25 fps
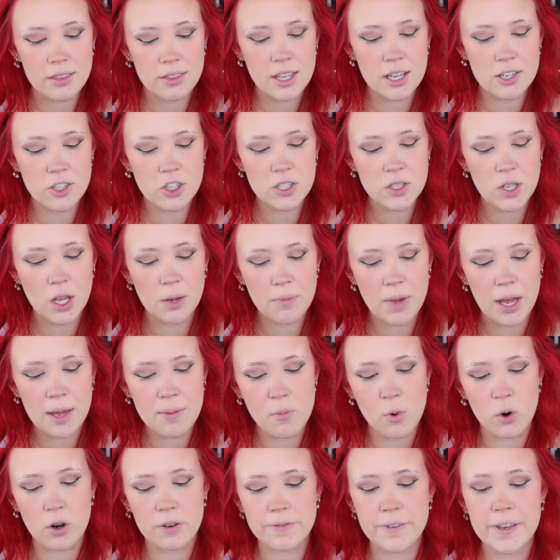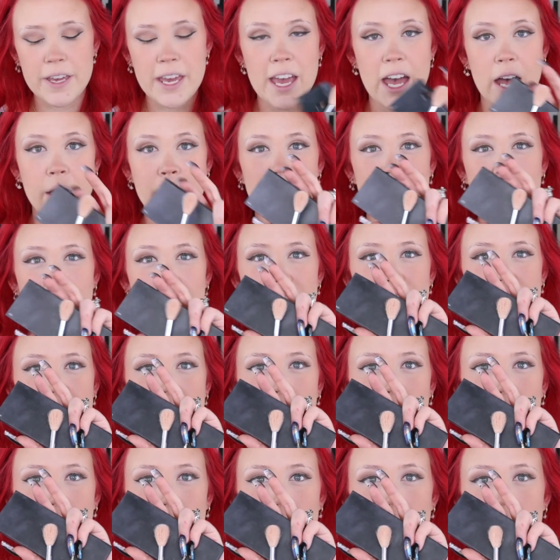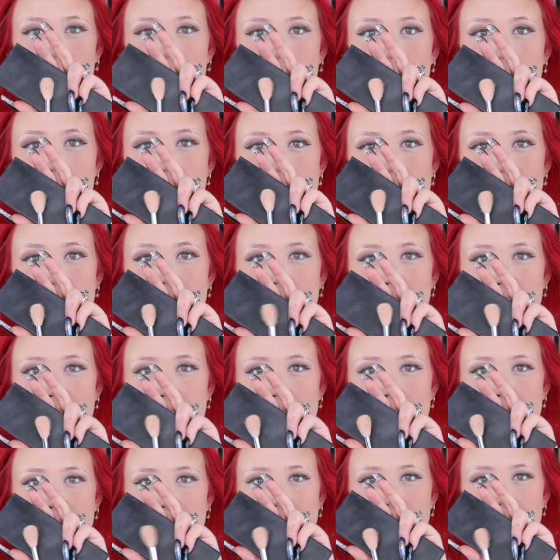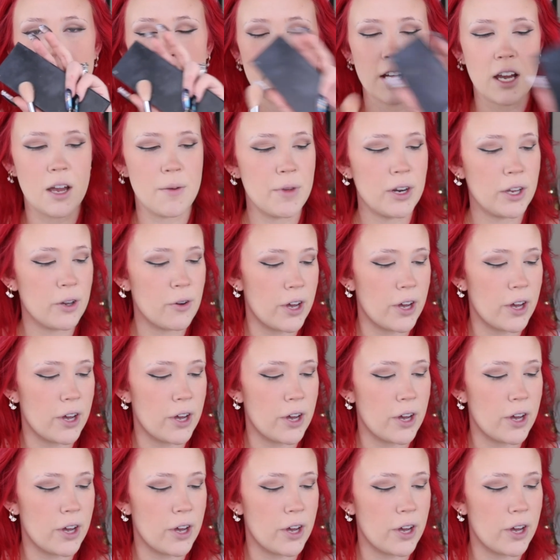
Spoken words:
Then just on my Morphe M510 brush right here, I'm gonna